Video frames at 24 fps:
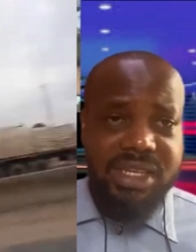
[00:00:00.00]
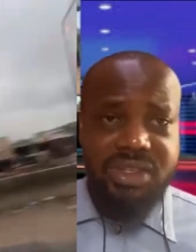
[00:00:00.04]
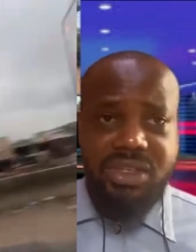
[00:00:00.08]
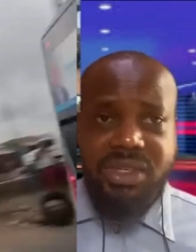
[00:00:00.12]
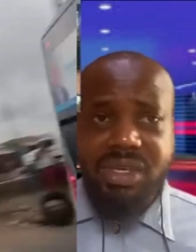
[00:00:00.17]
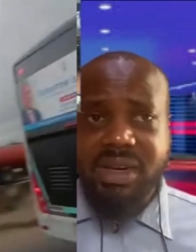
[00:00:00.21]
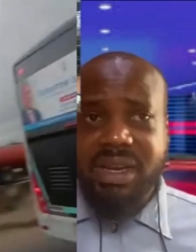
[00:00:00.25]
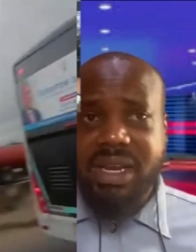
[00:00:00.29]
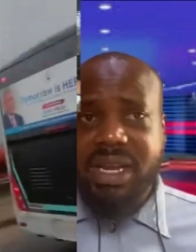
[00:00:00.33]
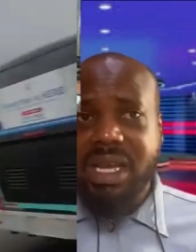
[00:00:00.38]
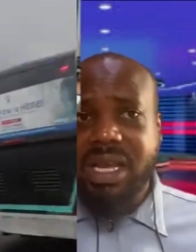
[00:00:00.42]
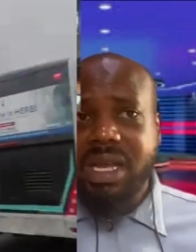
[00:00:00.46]

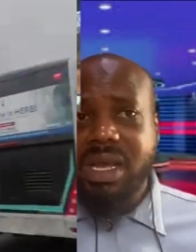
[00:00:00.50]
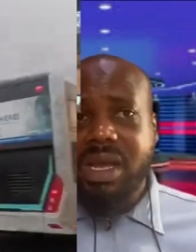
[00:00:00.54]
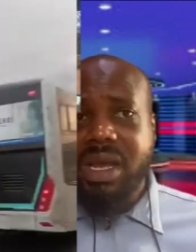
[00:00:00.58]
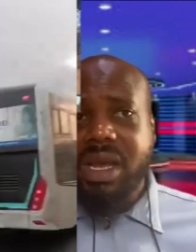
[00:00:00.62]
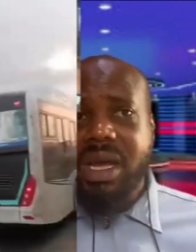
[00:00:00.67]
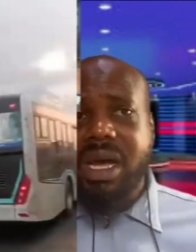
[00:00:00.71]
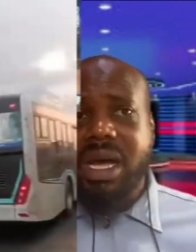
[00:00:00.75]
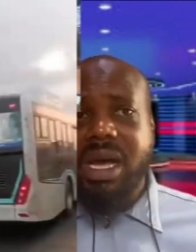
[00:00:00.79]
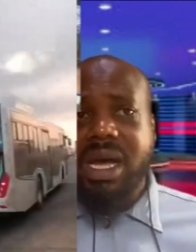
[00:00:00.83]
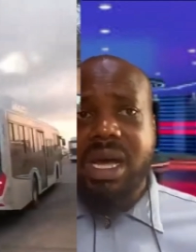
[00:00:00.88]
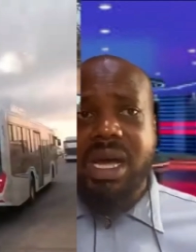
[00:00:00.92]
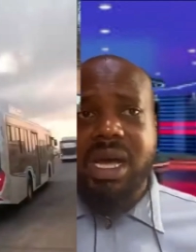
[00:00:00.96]
Nigeria,
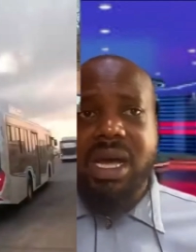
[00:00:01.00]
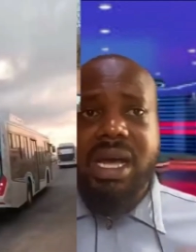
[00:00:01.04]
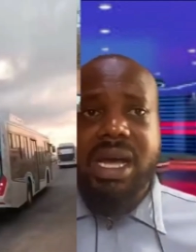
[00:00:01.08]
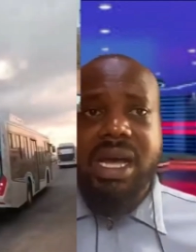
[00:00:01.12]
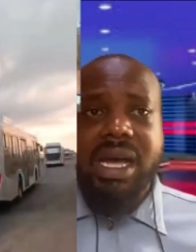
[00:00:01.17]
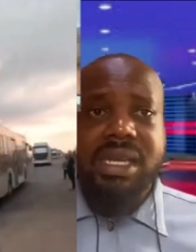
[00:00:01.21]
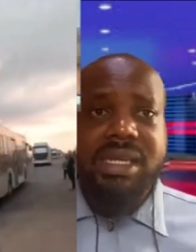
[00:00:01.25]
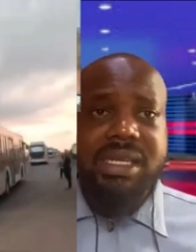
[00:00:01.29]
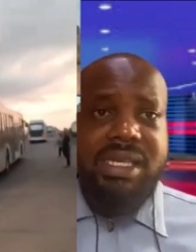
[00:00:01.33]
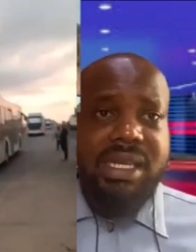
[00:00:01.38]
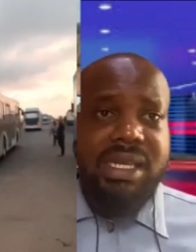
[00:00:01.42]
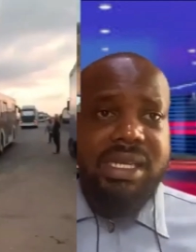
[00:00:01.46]

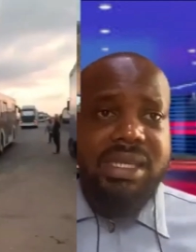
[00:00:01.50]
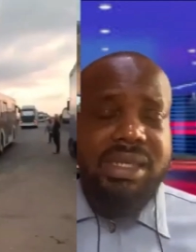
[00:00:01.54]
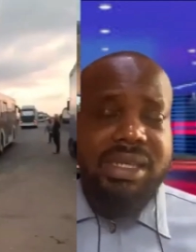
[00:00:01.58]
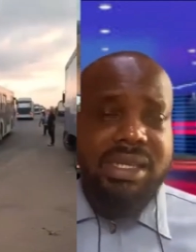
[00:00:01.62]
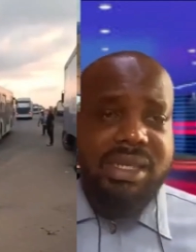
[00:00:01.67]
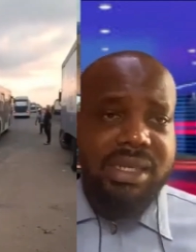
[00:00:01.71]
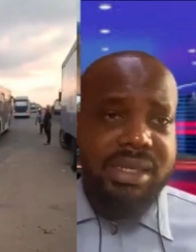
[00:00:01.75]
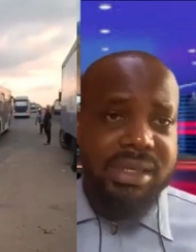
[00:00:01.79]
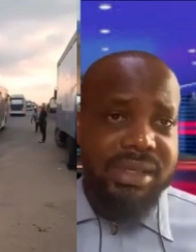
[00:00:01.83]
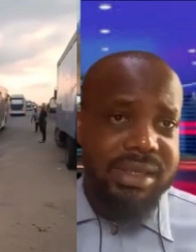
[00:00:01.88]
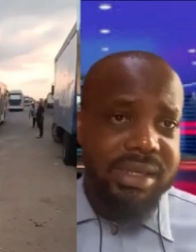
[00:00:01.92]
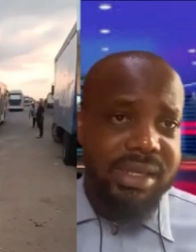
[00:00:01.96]
and
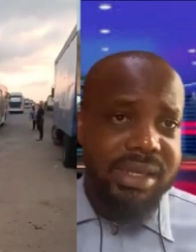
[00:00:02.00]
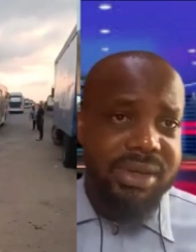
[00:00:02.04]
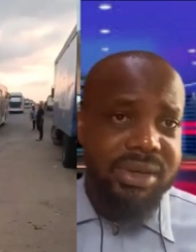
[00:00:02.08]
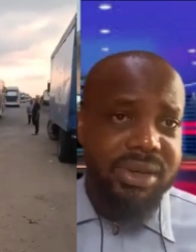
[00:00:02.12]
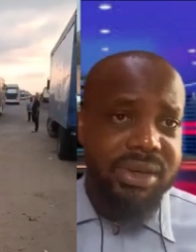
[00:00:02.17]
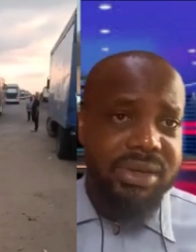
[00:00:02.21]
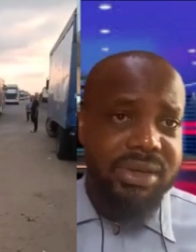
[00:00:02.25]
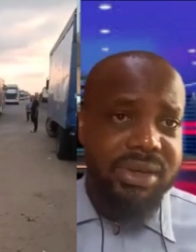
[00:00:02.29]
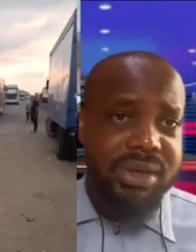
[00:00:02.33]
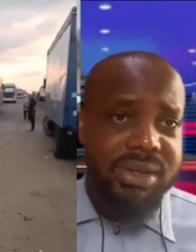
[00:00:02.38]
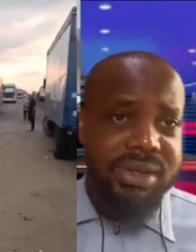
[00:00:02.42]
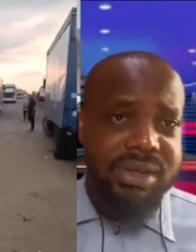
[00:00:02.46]
in
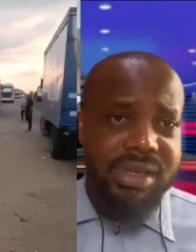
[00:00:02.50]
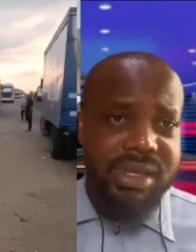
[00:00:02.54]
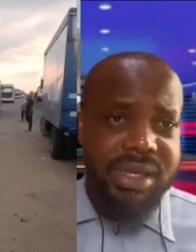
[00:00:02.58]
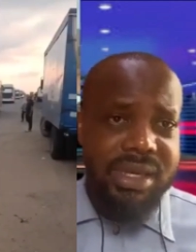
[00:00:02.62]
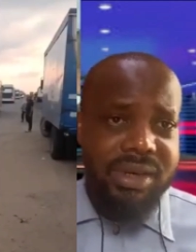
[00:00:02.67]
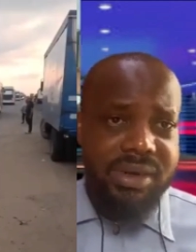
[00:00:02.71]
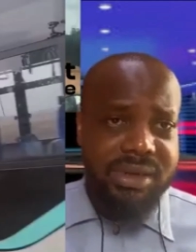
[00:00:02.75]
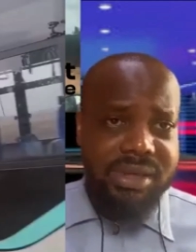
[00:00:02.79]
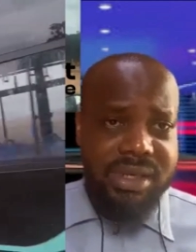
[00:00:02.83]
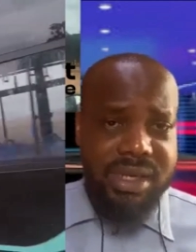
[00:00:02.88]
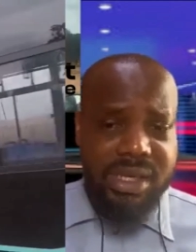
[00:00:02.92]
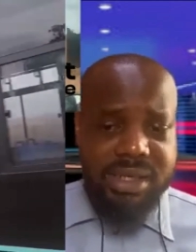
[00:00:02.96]

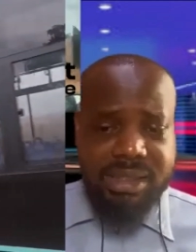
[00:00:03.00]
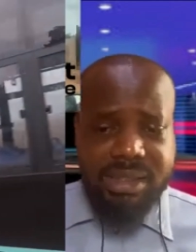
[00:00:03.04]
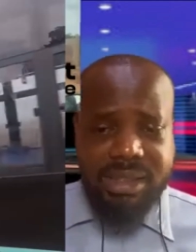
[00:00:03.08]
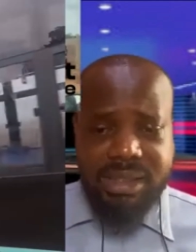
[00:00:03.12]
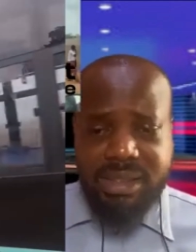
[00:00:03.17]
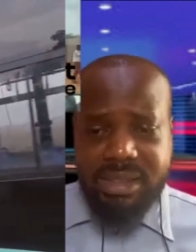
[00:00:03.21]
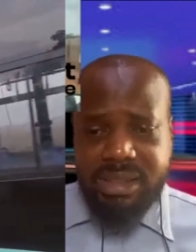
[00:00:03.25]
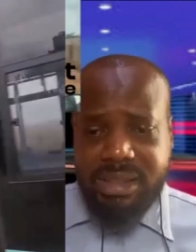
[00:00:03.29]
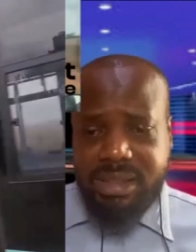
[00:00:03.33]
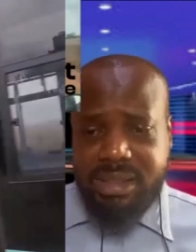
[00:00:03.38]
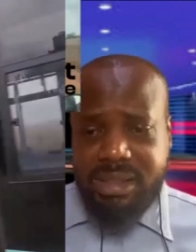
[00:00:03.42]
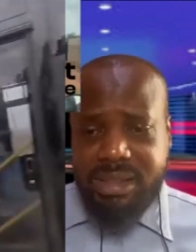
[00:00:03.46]
other
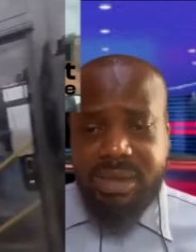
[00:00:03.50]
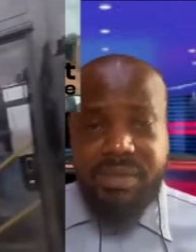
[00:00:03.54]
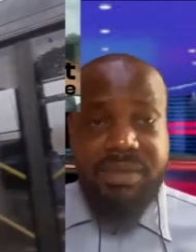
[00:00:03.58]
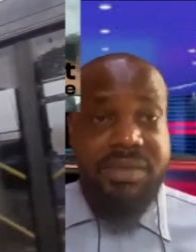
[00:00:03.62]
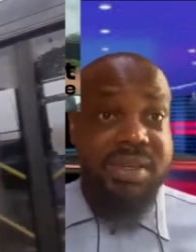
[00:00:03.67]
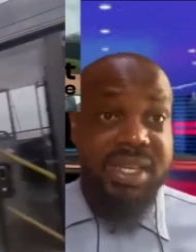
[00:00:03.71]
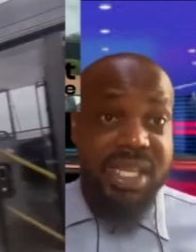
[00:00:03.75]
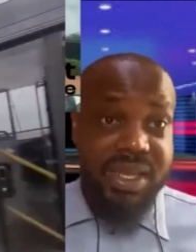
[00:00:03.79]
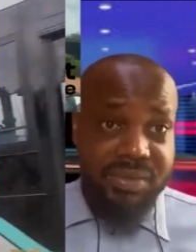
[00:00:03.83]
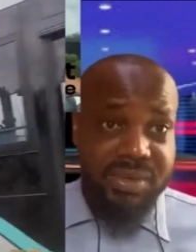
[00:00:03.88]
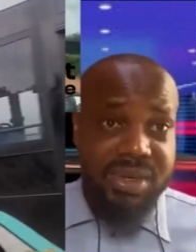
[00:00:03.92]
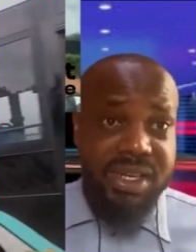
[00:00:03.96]
cities,
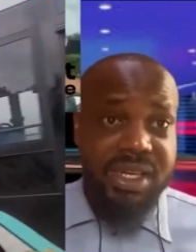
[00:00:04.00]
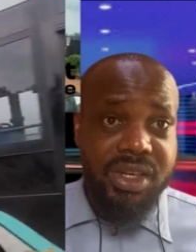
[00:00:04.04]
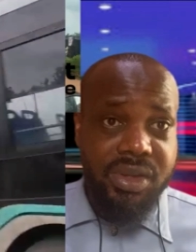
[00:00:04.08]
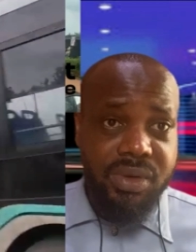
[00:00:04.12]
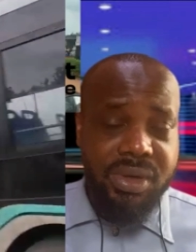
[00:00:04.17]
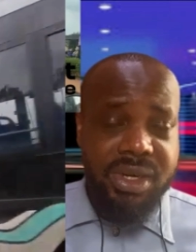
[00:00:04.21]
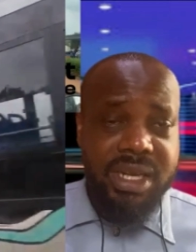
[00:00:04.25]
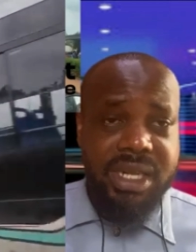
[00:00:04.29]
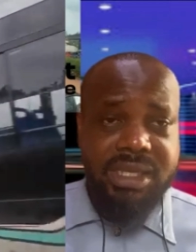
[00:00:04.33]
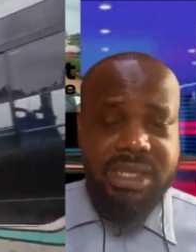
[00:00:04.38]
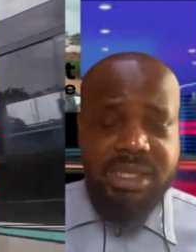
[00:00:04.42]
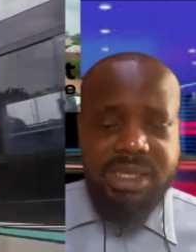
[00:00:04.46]
even in the
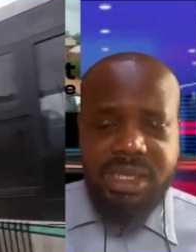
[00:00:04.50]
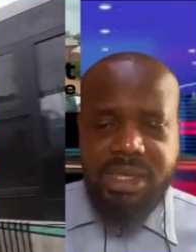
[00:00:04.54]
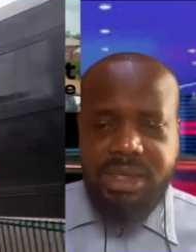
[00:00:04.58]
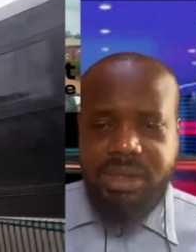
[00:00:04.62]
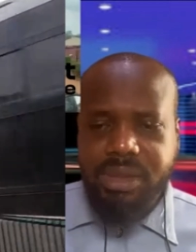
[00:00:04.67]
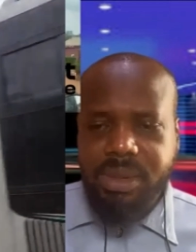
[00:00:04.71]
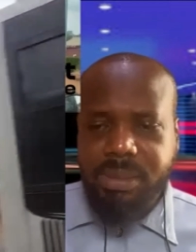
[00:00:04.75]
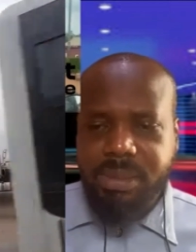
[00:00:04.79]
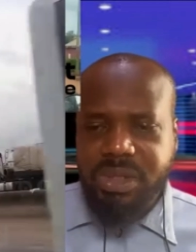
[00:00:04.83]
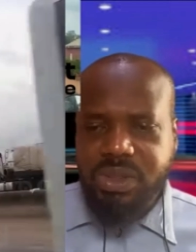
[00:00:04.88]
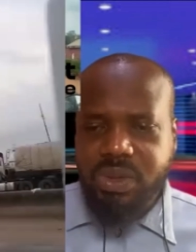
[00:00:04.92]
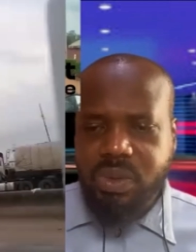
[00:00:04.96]
United
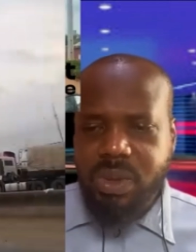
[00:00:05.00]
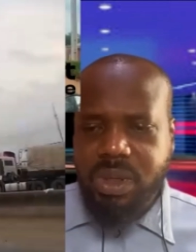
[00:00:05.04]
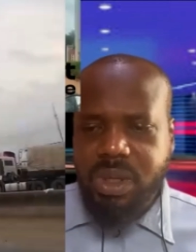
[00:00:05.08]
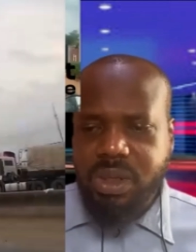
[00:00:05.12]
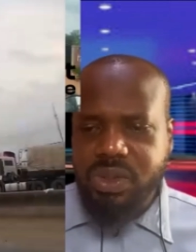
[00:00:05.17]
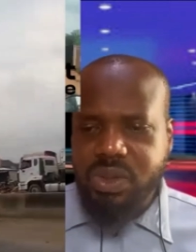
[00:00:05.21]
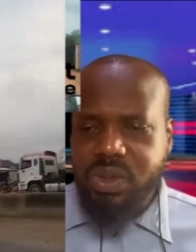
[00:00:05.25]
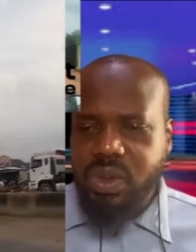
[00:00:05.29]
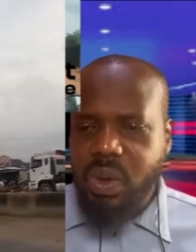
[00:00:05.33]
Kingdom as well.